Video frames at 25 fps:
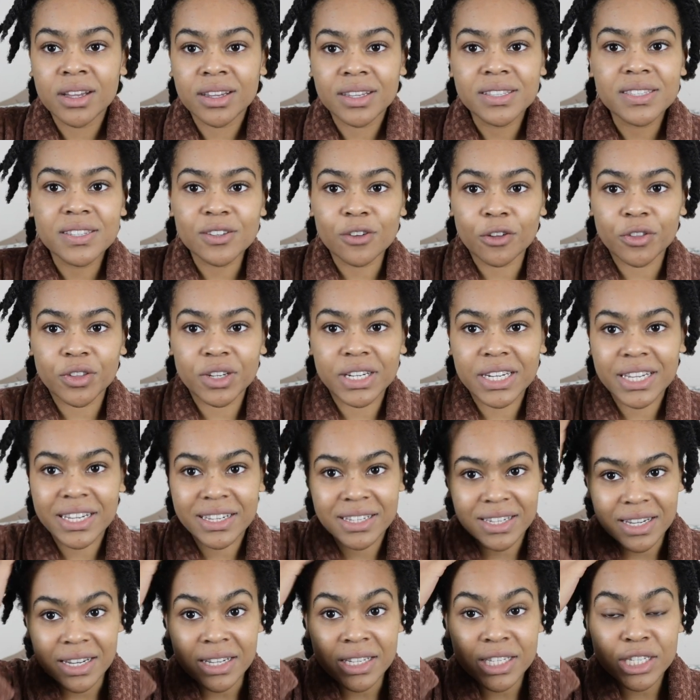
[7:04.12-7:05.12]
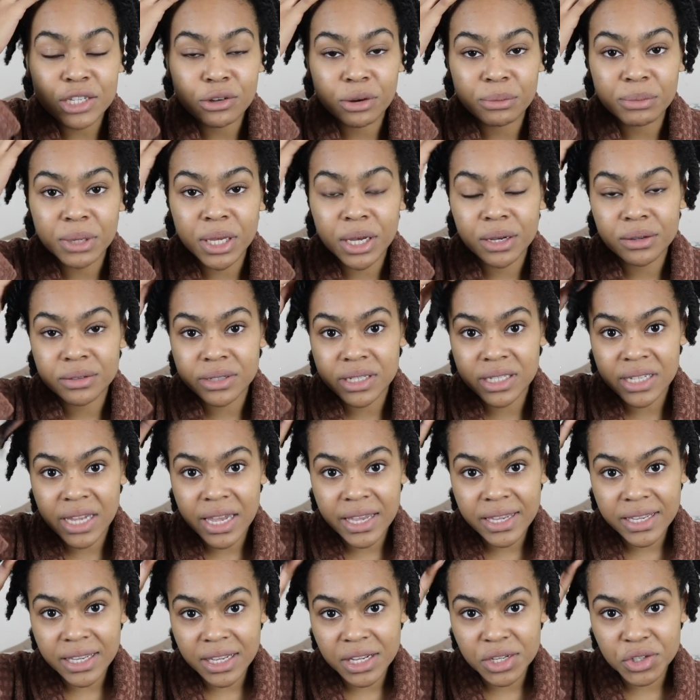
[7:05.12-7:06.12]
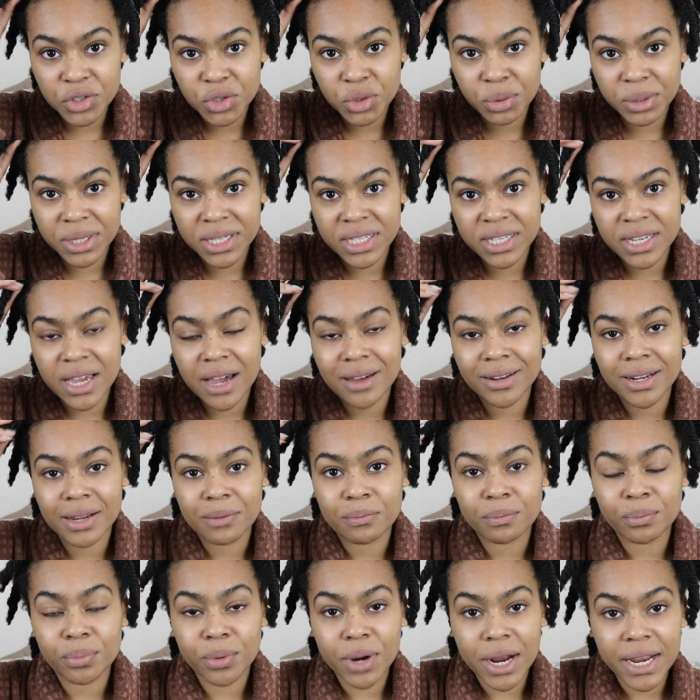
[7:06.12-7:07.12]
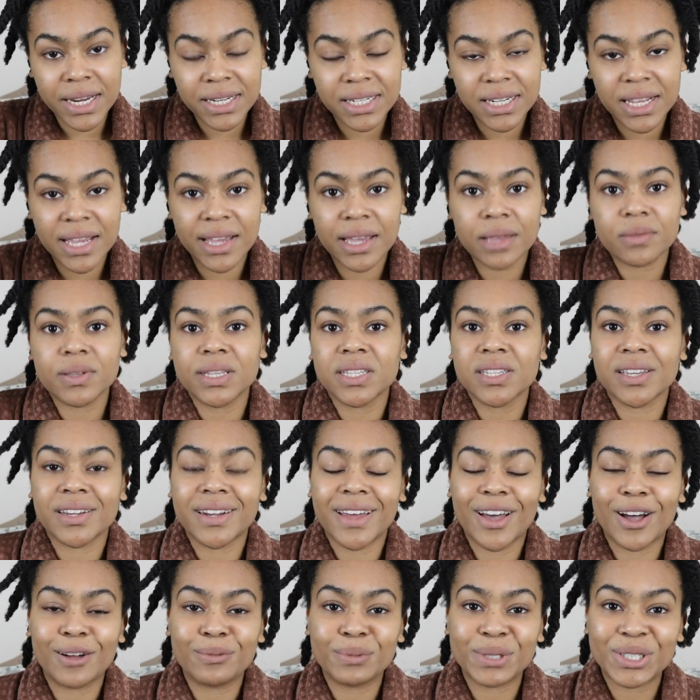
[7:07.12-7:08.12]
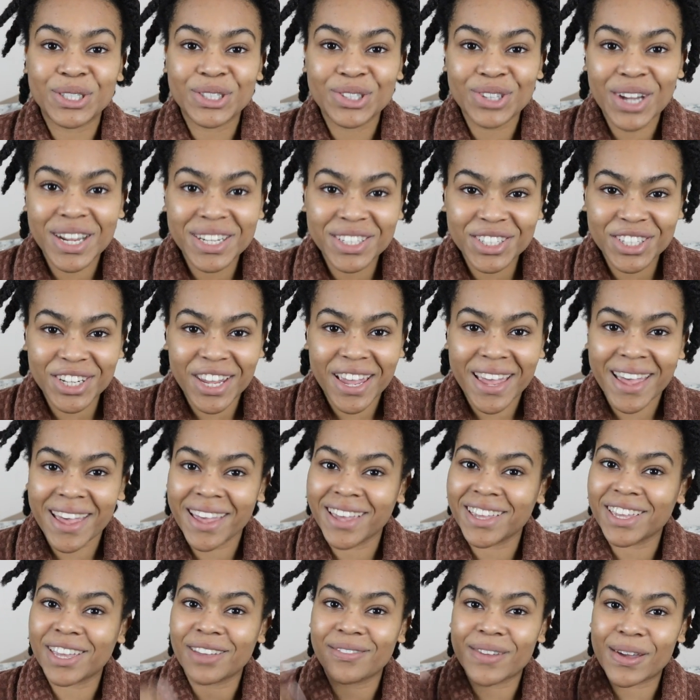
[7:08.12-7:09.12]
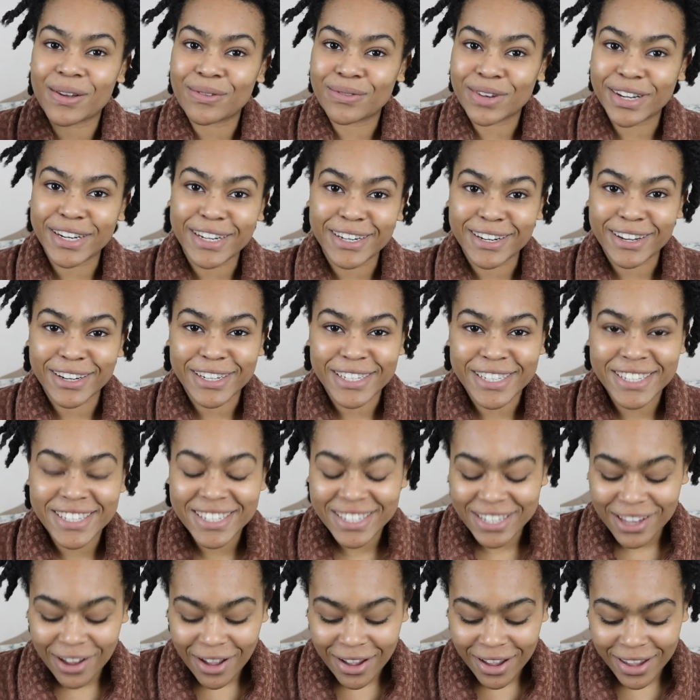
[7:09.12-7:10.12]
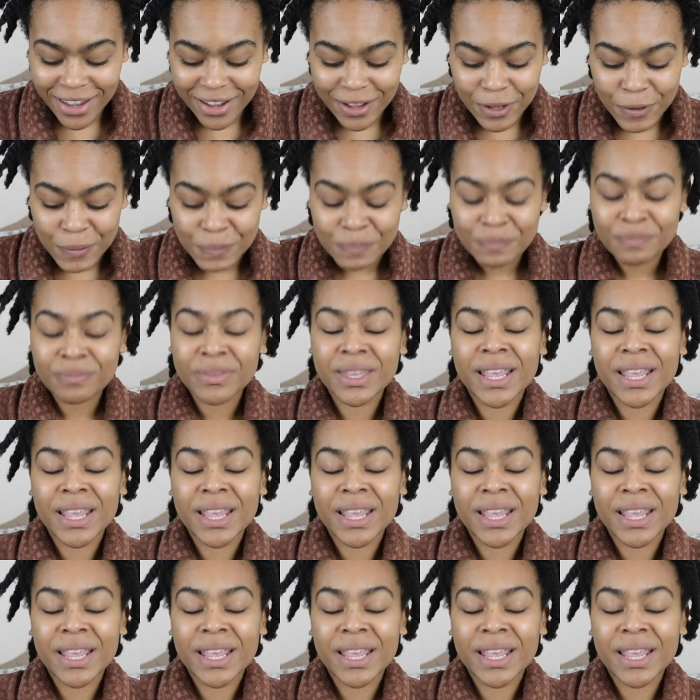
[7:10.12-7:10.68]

it's not the neatest. So I'm going to take each twist down and braid it. That's going to help stretch it and give it a really nice style.